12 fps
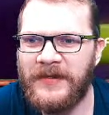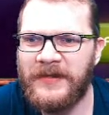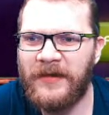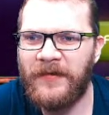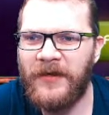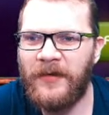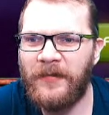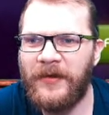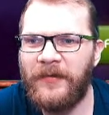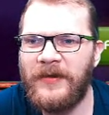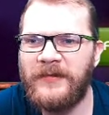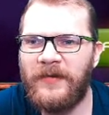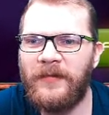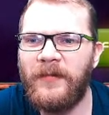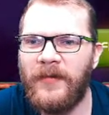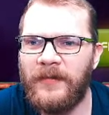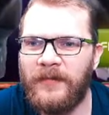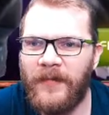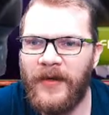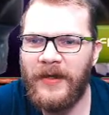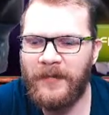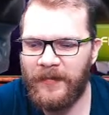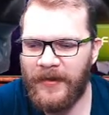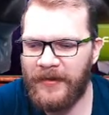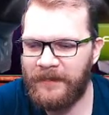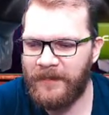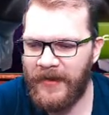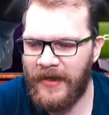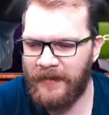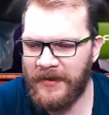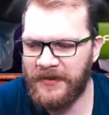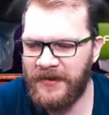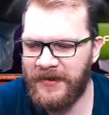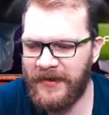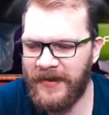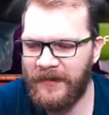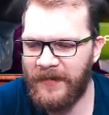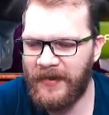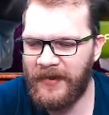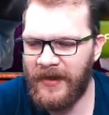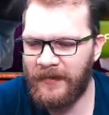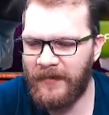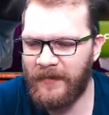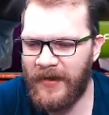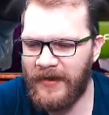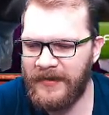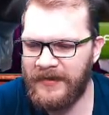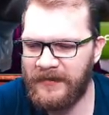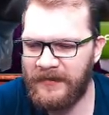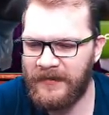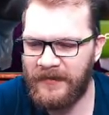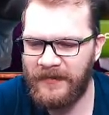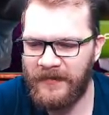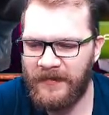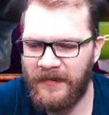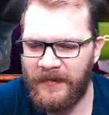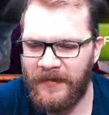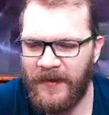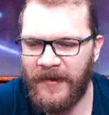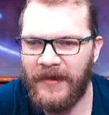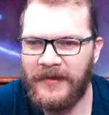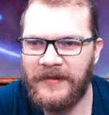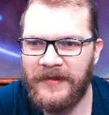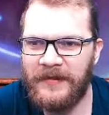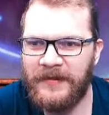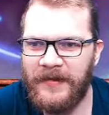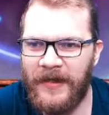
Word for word: excited for EOP rewards. Well, many people are. I'm actually not going to be claiming mines. Like, as in,